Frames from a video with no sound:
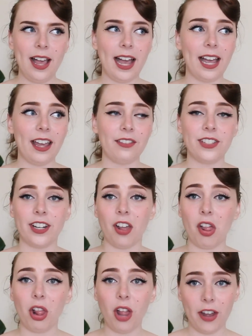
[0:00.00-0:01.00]
I have
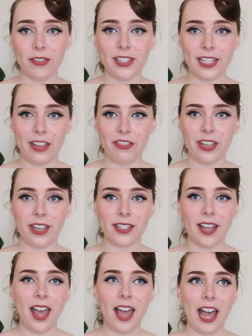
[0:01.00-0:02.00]
done a lot of
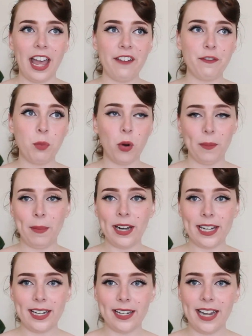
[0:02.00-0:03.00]
saving. I have more
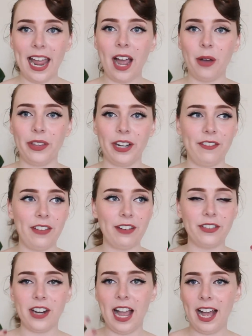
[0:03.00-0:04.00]
money now than I've
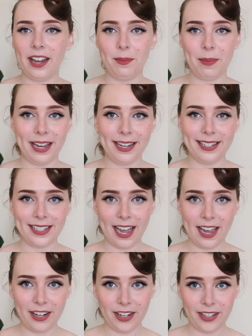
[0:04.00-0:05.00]
ever had in my
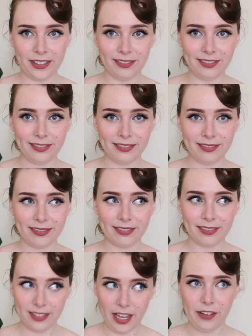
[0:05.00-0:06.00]
entire
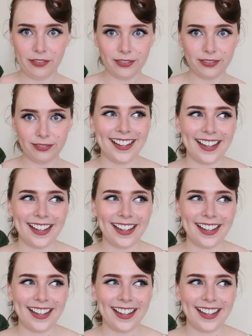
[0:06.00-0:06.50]
life.